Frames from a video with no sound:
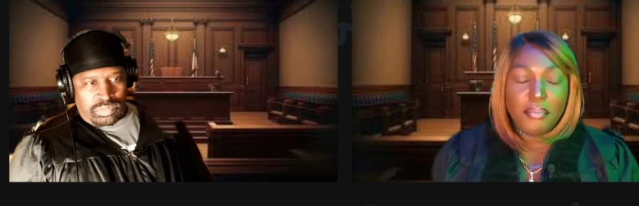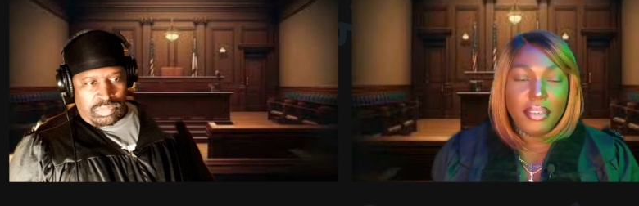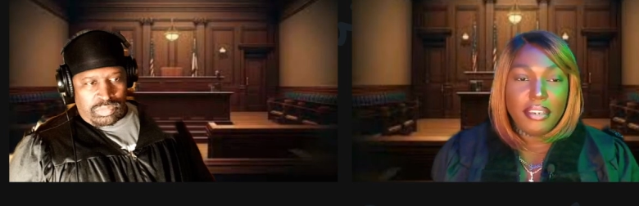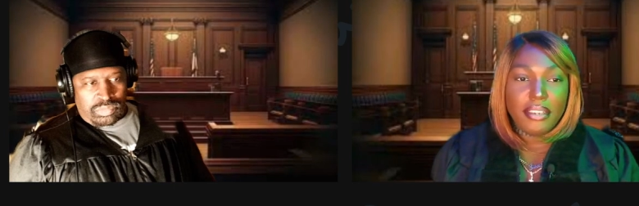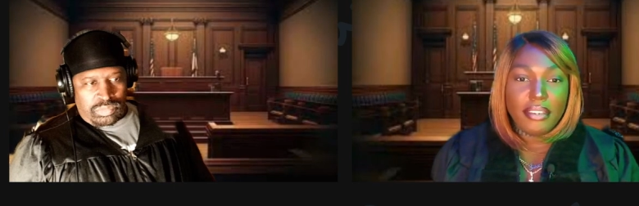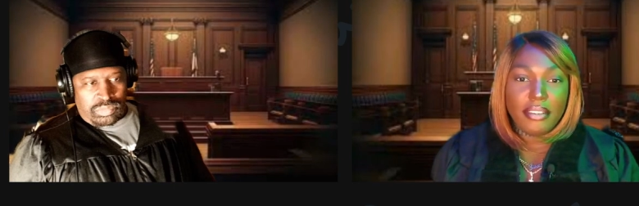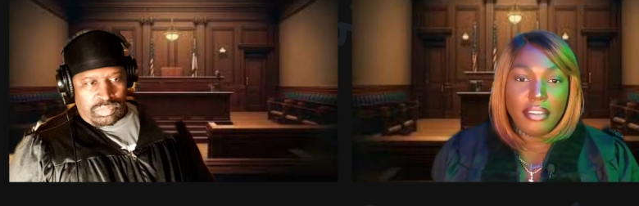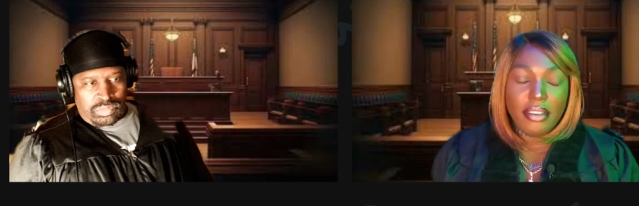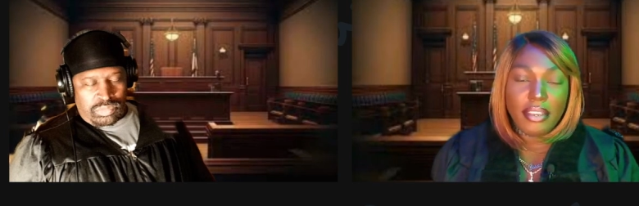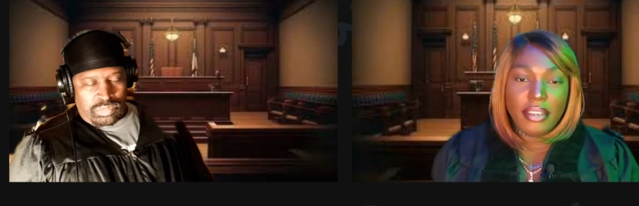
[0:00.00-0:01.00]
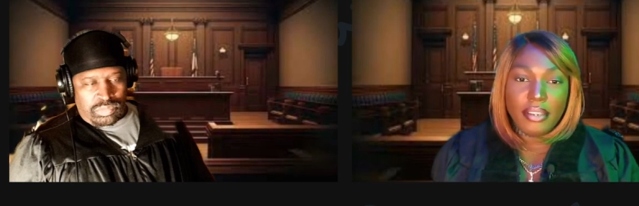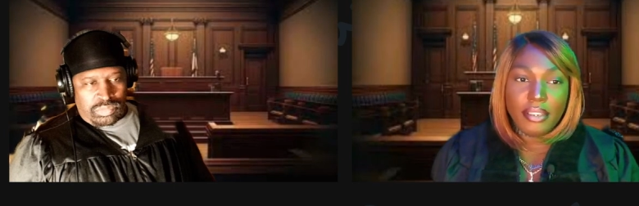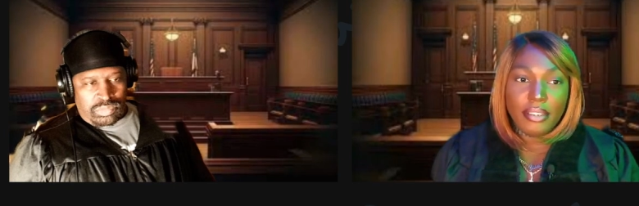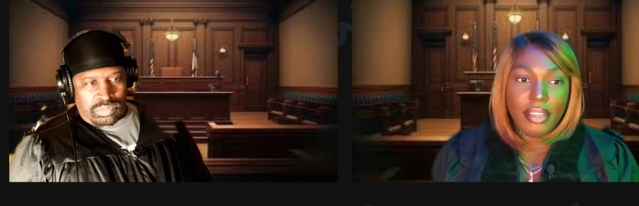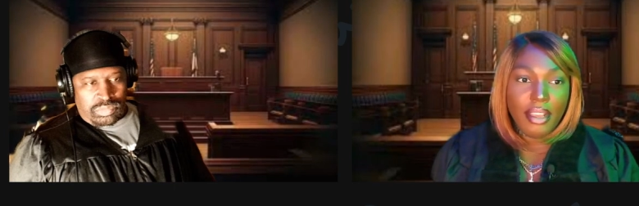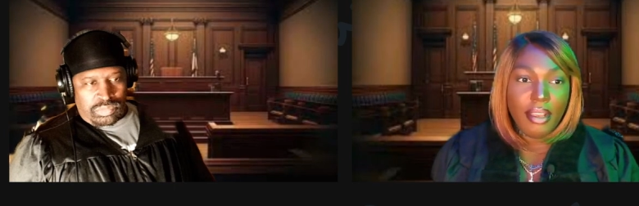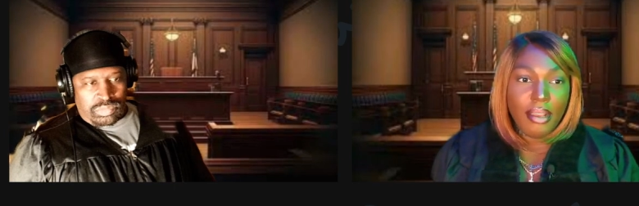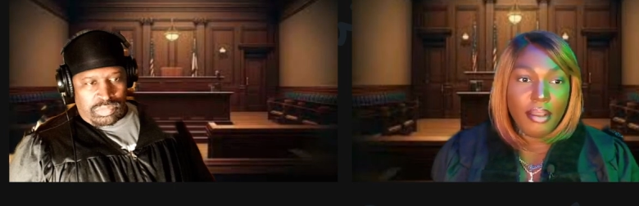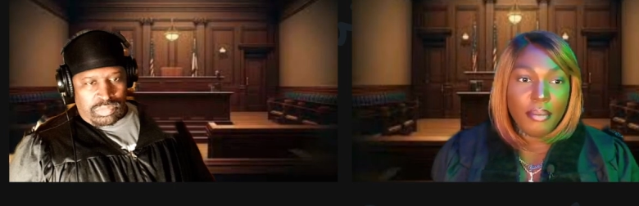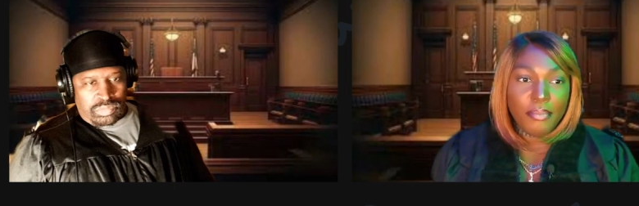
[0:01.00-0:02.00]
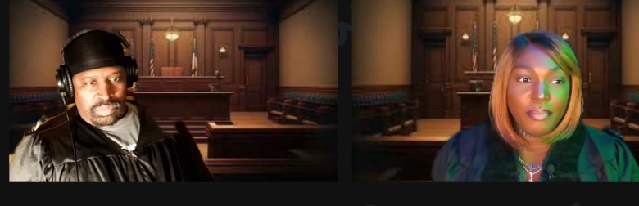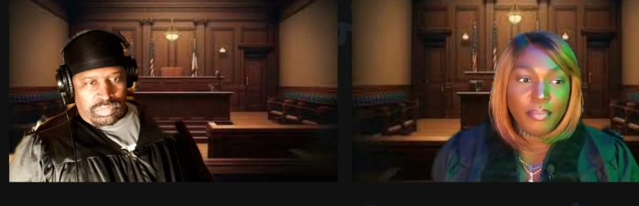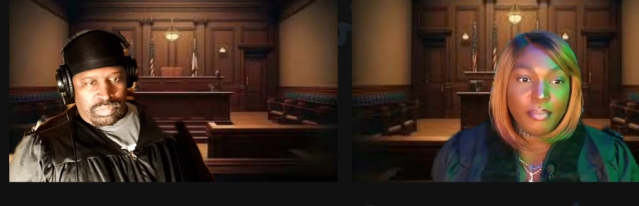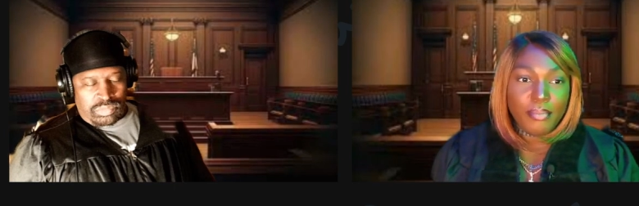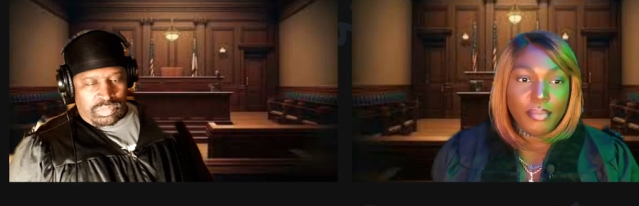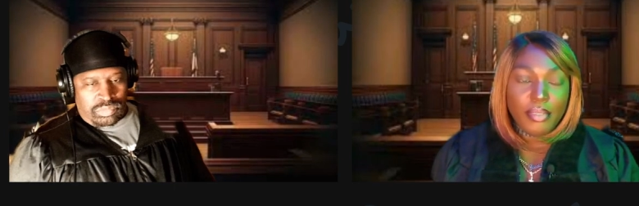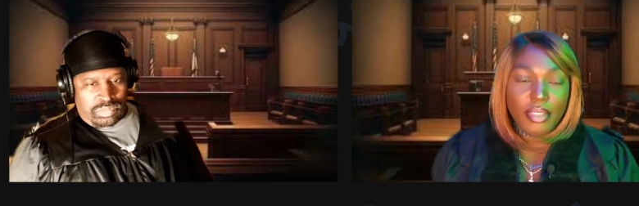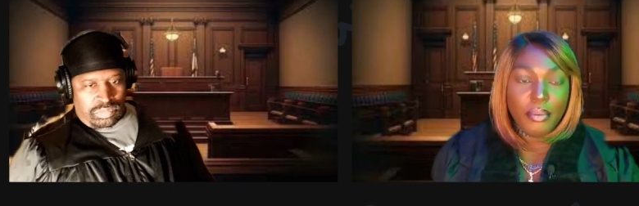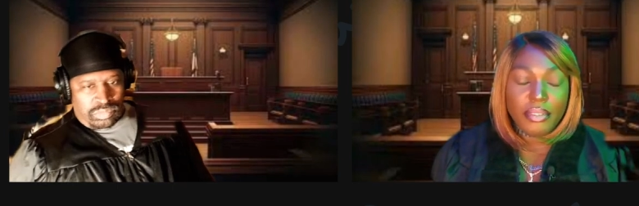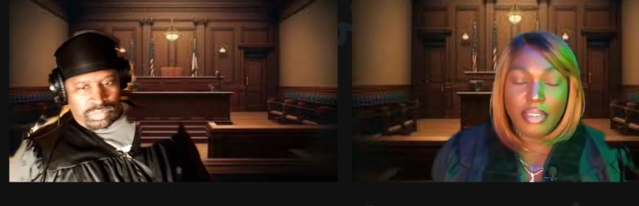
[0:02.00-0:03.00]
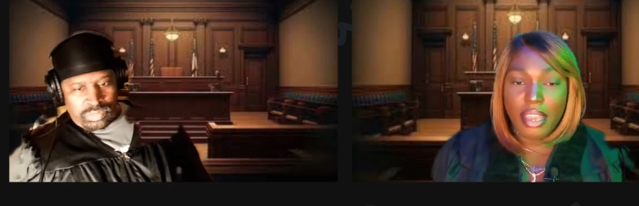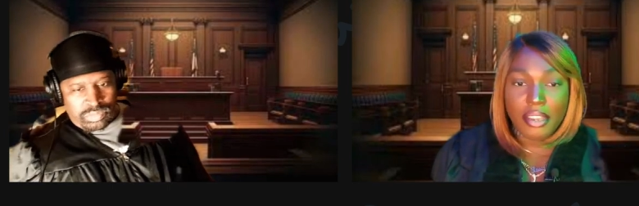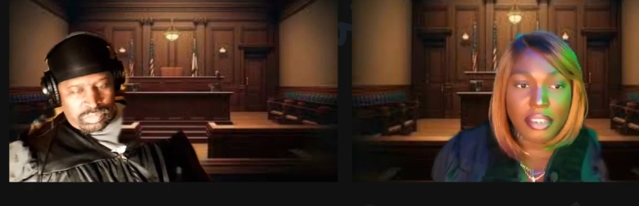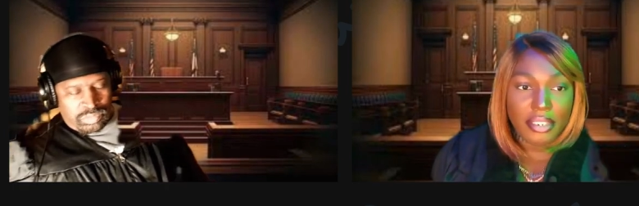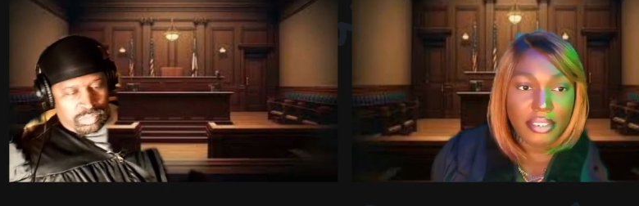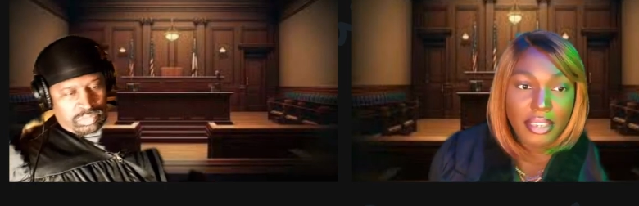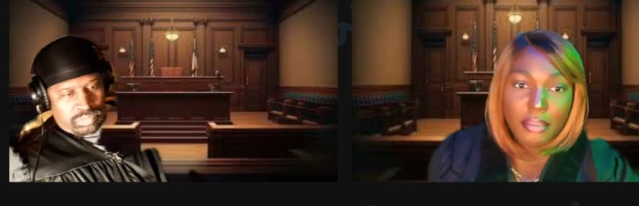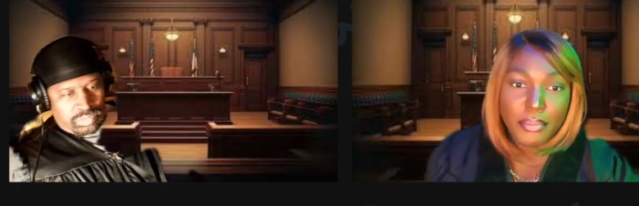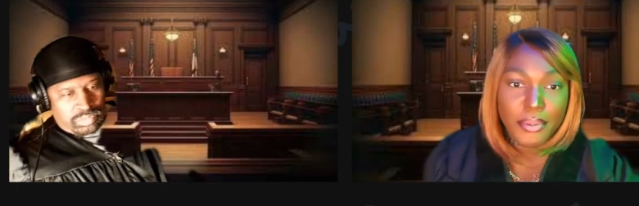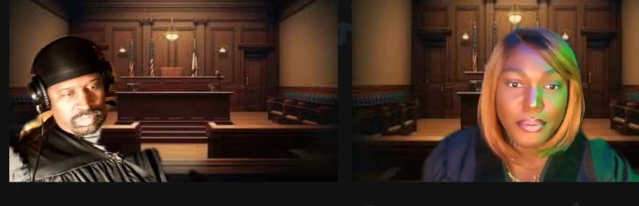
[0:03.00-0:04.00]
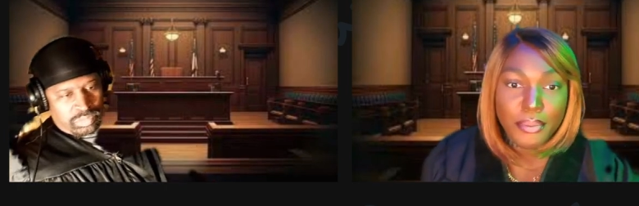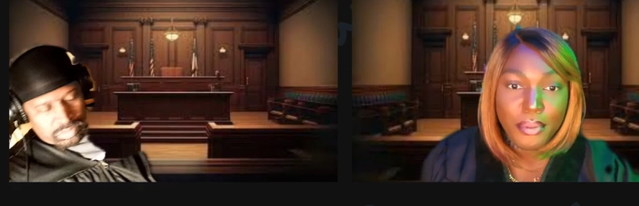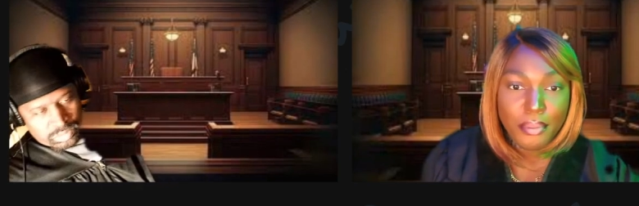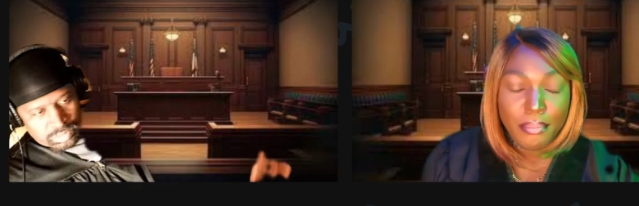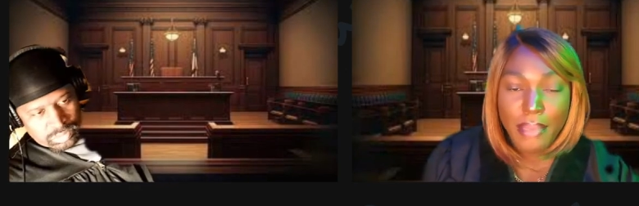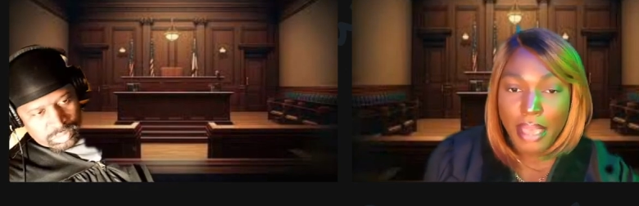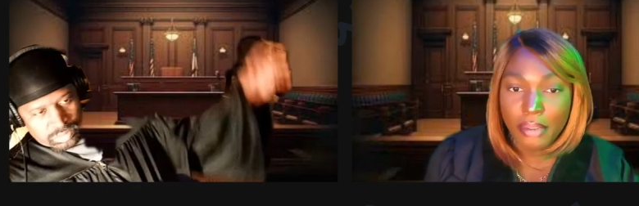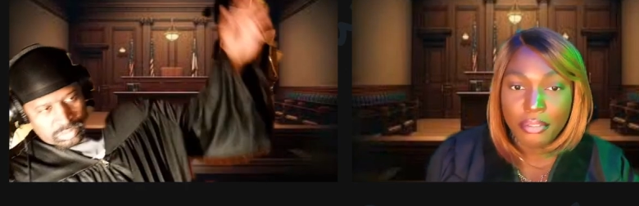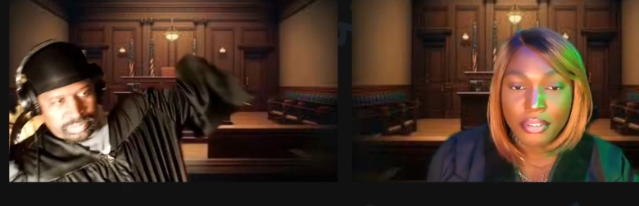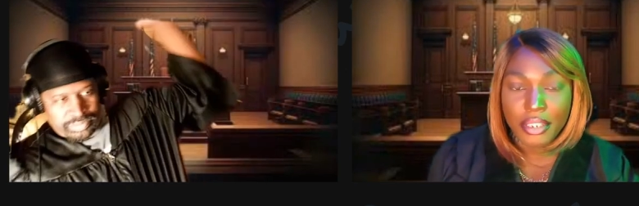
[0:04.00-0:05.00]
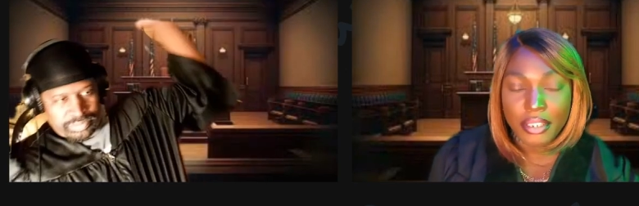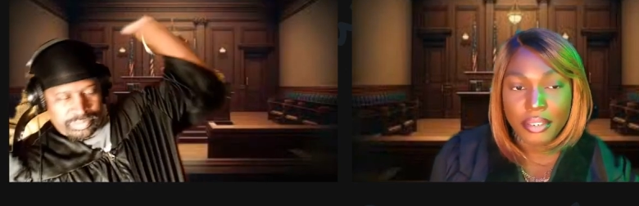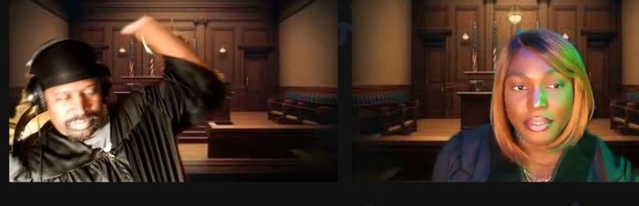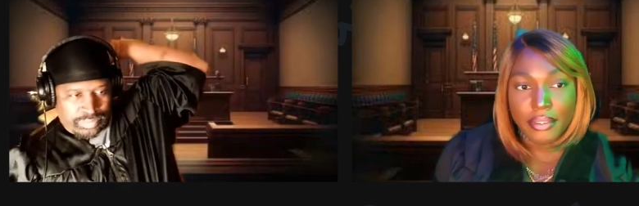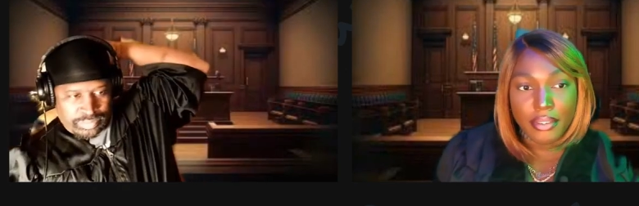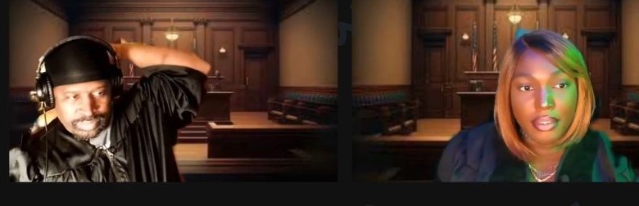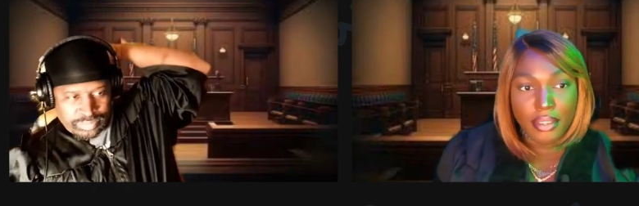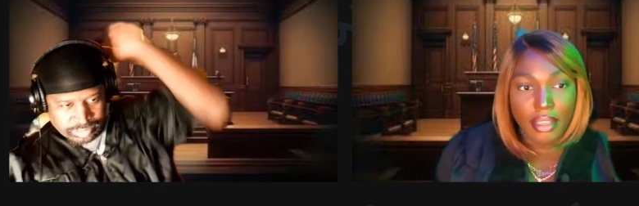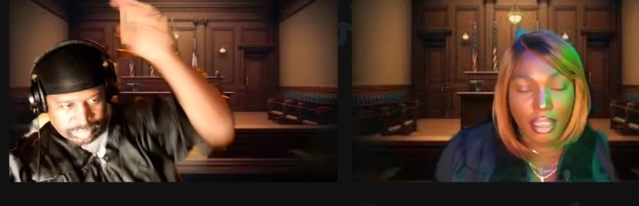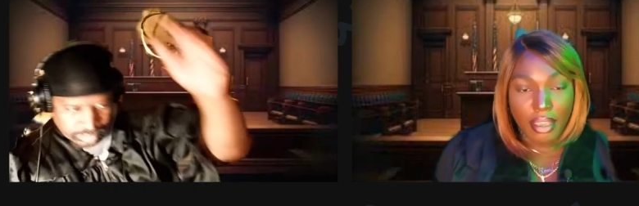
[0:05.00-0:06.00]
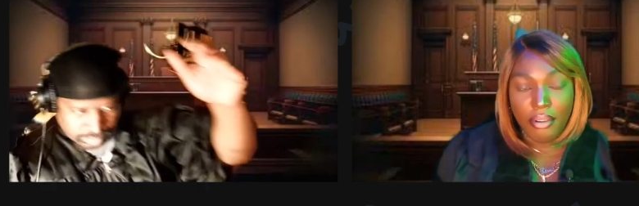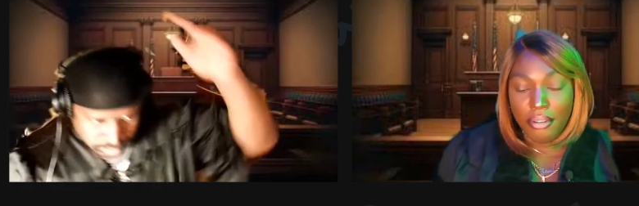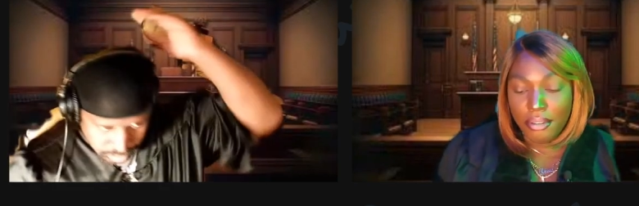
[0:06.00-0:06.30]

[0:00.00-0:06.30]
Speaker 1: beating Young Ill. It was not a good debut battle for Ill at all.